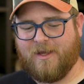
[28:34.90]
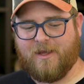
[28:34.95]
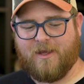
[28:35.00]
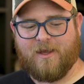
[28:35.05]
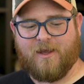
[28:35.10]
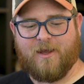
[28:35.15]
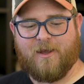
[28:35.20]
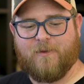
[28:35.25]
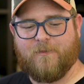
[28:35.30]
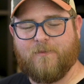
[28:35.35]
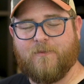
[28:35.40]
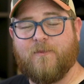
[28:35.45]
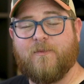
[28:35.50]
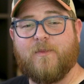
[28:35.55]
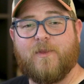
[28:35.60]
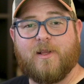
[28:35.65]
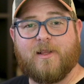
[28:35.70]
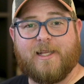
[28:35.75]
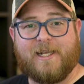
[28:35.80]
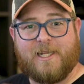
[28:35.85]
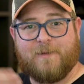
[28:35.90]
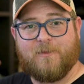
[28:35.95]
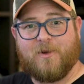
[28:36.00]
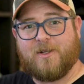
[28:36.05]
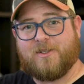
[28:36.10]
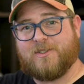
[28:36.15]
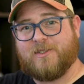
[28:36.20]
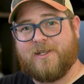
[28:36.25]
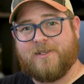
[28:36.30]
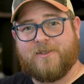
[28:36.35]
Lady
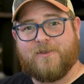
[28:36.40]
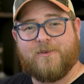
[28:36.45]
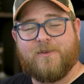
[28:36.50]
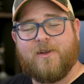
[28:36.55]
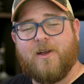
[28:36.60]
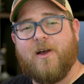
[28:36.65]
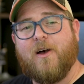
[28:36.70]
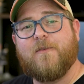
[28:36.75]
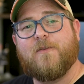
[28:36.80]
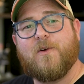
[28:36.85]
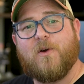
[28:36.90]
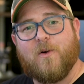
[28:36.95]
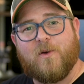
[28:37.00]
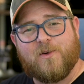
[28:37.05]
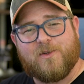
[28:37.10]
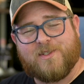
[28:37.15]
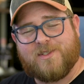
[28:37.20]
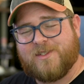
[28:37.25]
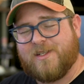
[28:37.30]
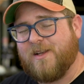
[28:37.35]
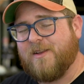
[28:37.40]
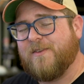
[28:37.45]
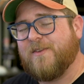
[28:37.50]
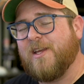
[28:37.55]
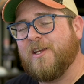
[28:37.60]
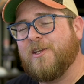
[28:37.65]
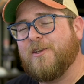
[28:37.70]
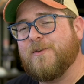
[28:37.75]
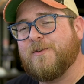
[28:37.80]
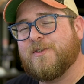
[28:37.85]
Marslander, of course,
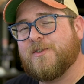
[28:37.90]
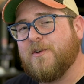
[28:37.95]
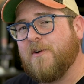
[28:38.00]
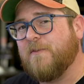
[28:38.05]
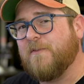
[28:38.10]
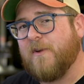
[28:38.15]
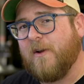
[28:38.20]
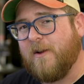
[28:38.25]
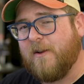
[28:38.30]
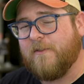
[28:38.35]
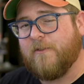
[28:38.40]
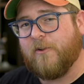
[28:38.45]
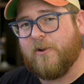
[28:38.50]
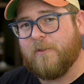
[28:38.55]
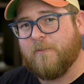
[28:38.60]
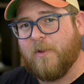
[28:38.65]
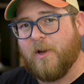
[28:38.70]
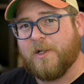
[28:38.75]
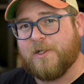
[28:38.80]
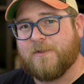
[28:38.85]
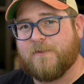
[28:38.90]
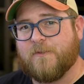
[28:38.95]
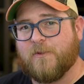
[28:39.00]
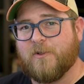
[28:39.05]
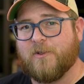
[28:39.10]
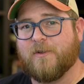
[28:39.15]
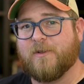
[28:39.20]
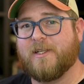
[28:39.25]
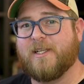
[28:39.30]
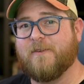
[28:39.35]
thank you so very, very much
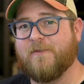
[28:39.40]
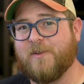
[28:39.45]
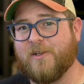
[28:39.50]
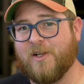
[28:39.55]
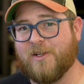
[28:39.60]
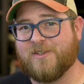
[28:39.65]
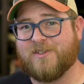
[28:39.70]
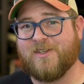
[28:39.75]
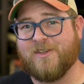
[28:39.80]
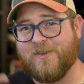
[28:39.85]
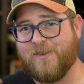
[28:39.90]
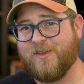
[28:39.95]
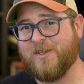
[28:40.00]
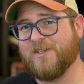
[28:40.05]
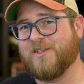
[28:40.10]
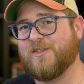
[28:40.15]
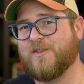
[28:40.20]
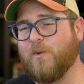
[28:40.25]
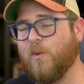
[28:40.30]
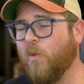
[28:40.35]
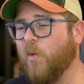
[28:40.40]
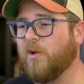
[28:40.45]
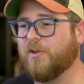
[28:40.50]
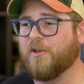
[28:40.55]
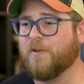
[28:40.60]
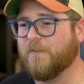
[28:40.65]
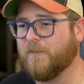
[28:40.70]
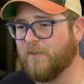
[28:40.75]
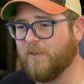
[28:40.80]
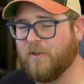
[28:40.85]
for giving us this
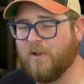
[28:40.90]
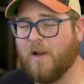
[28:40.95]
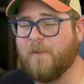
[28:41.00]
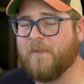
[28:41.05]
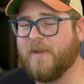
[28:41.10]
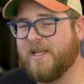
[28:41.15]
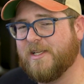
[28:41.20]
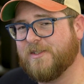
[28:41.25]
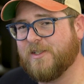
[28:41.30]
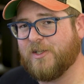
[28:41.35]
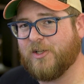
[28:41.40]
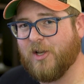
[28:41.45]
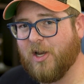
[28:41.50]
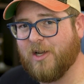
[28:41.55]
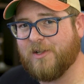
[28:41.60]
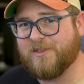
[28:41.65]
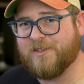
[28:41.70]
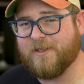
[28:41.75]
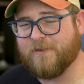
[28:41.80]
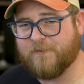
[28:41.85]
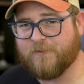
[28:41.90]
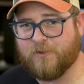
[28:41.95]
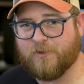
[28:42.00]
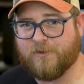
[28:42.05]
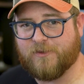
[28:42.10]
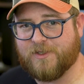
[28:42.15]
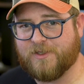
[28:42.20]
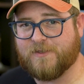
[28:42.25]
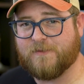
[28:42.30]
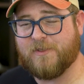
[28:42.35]
wonderful, amazing content
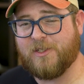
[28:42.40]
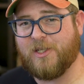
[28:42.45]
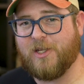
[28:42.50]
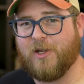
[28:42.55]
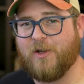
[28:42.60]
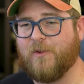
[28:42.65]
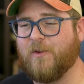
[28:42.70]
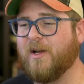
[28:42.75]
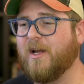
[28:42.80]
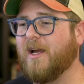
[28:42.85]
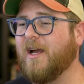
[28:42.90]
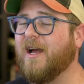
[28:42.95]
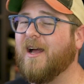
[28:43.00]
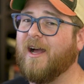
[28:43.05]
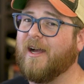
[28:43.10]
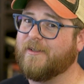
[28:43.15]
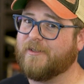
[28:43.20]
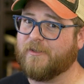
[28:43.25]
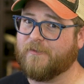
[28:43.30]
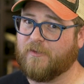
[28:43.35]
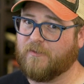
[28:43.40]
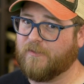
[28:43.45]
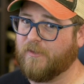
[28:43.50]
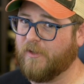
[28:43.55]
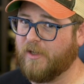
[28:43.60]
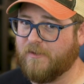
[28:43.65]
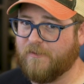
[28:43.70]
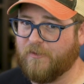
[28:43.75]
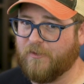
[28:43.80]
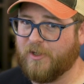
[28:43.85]
for this video. I love you
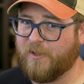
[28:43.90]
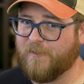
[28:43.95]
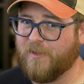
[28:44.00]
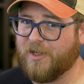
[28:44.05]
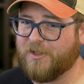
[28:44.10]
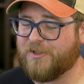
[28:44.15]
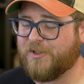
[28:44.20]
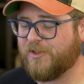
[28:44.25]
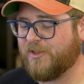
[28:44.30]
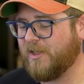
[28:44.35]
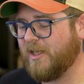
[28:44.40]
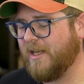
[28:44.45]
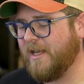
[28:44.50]
very, very much.